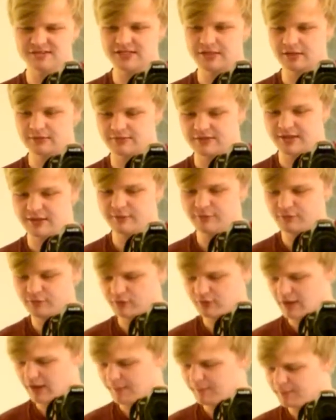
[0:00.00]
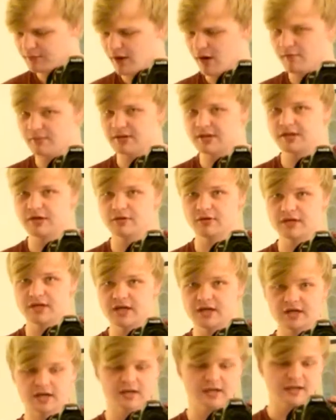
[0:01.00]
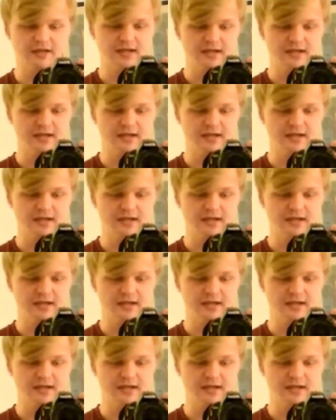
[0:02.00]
So therefore, I'm probably going to